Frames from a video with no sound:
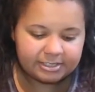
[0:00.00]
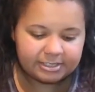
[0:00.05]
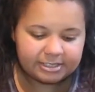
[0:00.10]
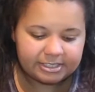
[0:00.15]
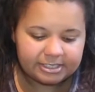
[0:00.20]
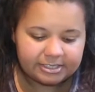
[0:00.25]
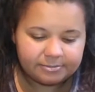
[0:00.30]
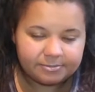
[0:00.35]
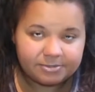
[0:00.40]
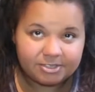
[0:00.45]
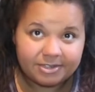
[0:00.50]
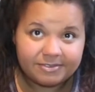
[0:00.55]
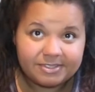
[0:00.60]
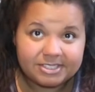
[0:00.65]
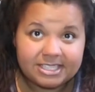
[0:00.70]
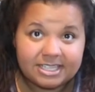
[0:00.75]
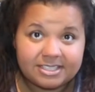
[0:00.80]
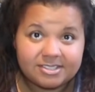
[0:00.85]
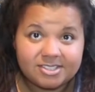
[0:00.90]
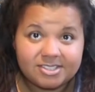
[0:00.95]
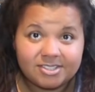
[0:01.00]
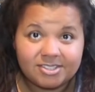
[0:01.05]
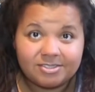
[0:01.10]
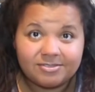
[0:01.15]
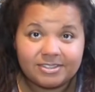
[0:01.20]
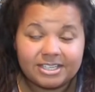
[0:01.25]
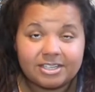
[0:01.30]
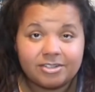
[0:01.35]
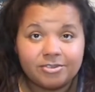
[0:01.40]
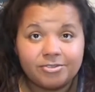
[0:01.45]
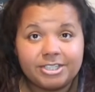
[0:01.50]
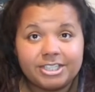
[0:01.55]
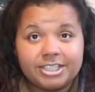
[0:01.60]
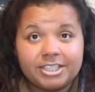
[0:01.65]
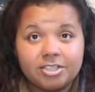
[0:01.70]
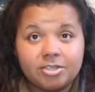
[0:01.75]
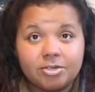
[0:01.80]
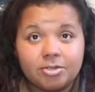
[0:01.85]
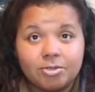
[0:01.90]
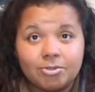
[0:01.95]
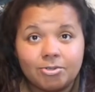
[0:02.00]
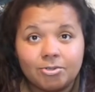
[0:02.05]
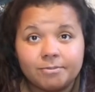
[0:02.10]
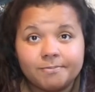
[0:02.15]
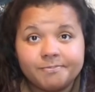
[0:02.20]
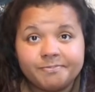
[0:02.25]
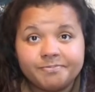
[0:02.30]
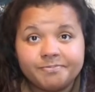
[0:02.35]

So I think that's sort of like a really cool